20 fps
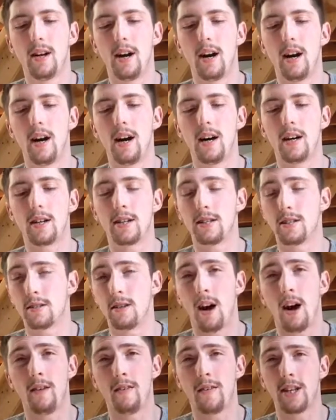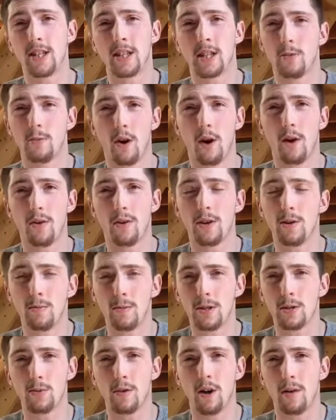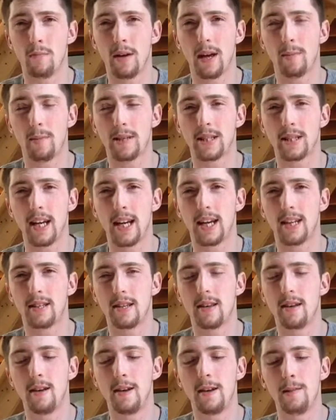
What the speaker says: Because obviously we're all humans, we all make mistakes.